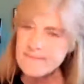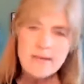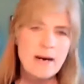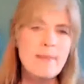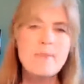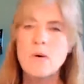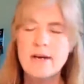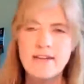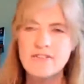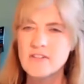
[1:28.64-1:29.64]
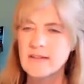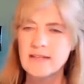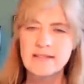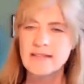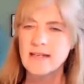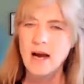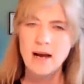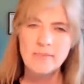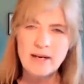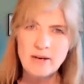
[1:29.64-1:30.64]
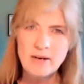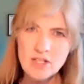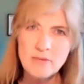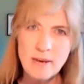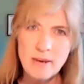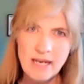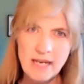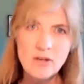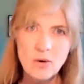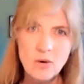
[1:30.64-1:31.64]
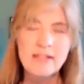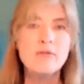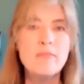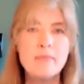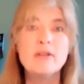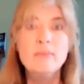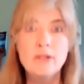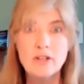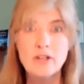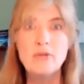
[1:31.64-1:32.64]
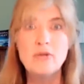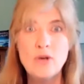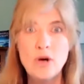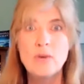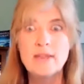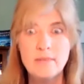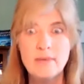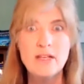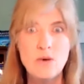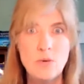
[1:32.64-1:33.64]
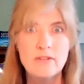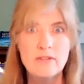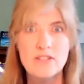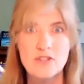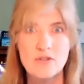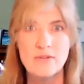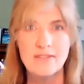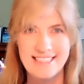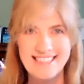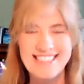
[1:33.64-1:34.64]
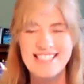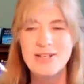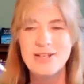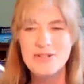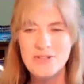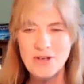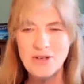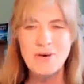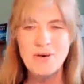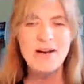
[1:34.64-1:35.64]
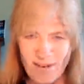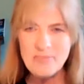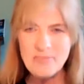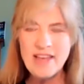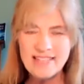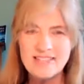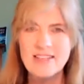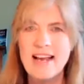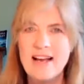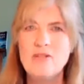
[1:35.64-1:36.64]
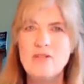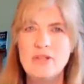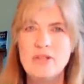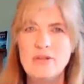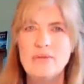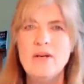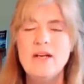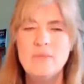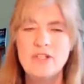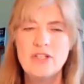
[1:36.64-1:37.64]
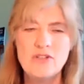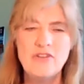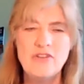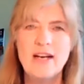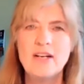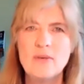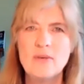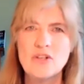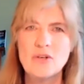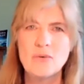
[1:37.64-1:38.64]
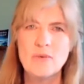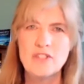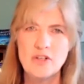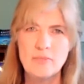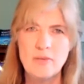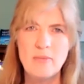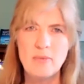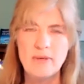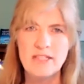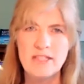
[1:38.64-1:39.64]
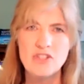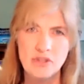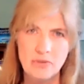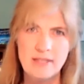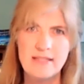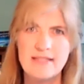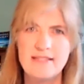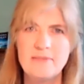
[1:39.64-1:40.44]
I'm going after this. I'm going to reach my main goal. And remember the blurb, you know what the main goal of the story is. So that's going to help you when you're defining what your plot point 2 is.